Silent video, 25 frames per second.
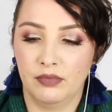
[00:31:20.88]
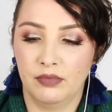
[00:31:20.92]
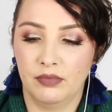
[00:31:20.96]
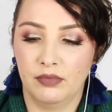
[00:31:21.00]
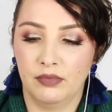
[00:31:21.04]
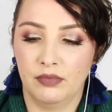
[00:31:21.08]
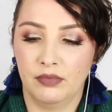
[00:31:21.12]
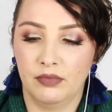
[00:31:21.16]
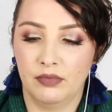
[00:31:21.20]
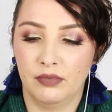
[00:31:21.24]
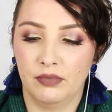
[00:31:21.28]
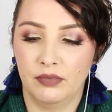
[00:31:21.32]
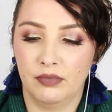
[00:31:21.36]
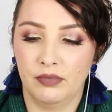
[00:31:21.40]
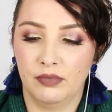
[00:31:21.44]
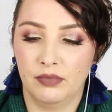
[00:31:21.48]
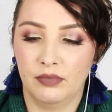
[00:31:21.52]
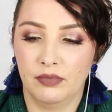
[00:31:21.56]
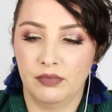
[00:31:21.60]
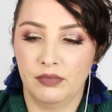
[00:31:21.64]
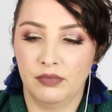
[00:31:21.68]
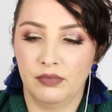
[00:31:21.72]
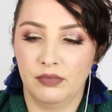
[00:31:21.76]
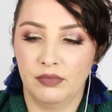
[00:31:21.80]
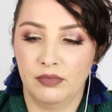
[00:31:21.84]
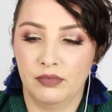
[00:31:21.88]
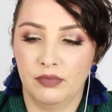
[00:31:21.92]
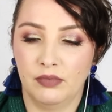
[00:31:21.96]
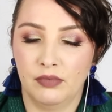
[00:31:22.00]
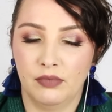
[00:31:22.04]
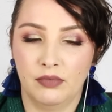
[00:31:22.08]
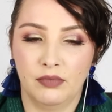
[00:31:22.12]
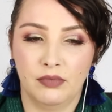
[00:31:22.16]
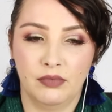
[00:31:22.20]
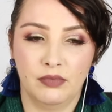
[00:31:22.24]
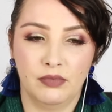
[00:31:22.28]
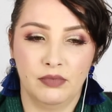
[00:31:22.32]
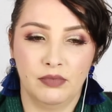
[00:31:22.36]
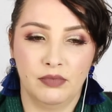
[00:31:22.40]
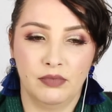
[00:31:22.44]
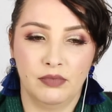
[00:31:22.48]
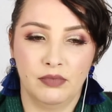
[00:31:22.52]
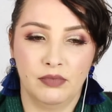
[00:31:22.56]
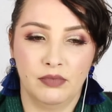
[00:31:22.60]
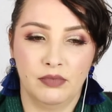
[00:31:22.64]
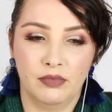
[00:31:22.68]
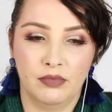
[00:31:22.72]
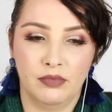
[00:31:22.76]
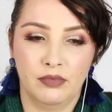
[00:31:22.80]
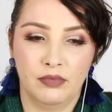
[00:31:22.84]

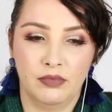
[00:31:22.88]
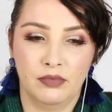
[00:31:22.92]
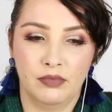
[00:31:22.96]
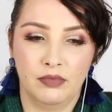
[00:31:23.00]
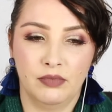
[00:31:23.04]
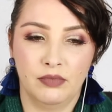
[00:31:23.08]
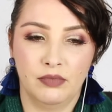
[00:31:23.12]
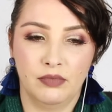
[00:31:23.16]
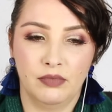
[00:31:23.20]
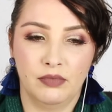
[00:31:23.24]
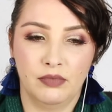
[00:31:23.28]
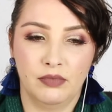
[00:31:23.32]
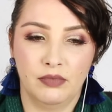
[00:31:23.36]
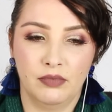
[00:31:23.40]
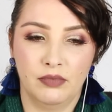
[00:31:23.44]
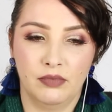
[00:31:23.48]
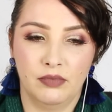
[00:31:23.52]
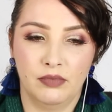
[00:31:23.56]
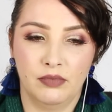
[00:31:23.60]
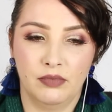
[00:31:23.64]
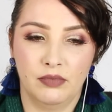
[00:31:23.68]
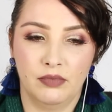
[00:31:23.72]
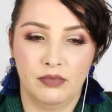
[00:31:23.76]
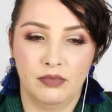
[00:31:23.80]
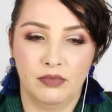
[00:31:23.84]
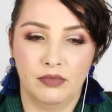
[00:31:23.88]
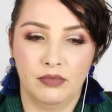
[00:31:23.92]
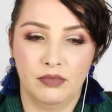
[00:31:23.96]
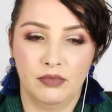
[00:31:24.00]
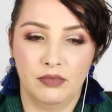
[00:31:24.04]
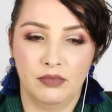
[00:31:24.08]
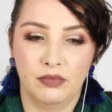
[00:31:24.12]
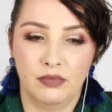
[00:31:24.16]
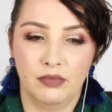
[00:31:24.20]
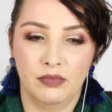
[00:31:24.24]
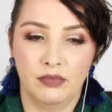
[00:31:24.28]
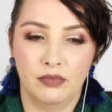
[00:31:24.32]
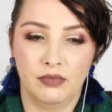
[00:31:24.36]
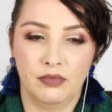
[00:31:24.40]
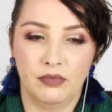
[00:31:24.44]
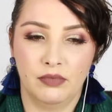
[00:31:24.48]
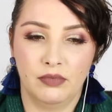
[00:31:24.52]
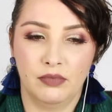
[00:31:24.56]
The person shown says nothing.